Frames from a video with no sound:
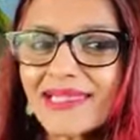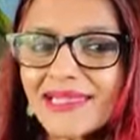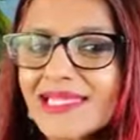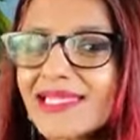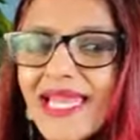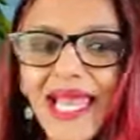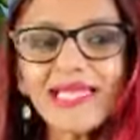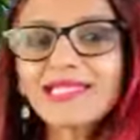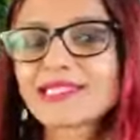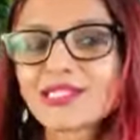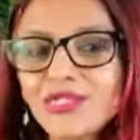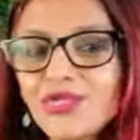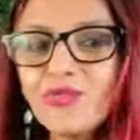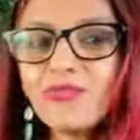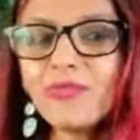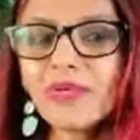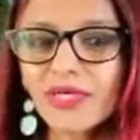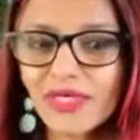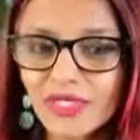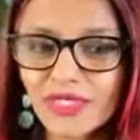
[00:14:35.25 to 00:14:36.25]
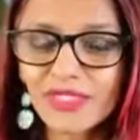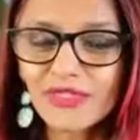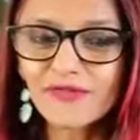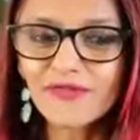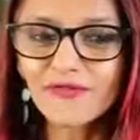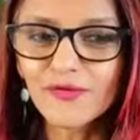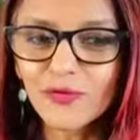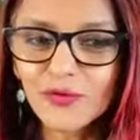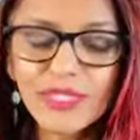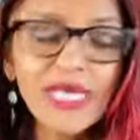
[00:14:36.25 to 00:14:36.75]
like the next new miracle
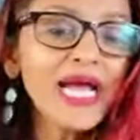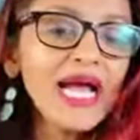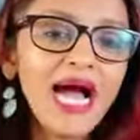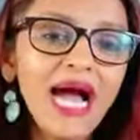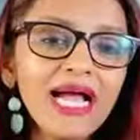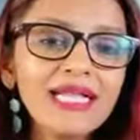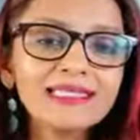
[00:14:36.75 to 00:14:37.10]
food,